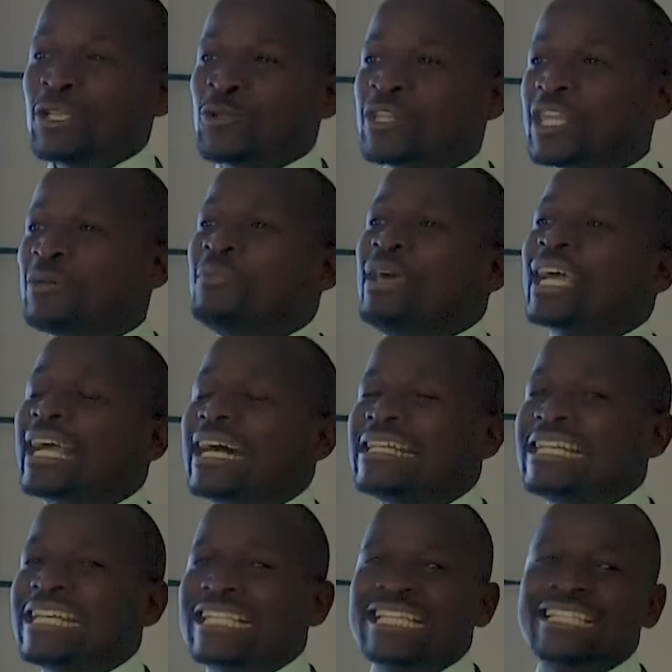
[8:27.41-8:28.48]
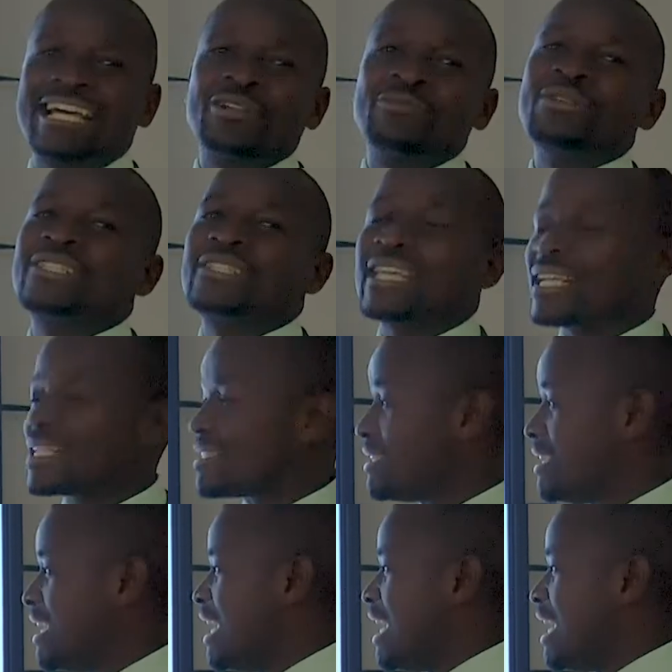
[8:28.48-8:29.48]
So they make unnecessary mistakes.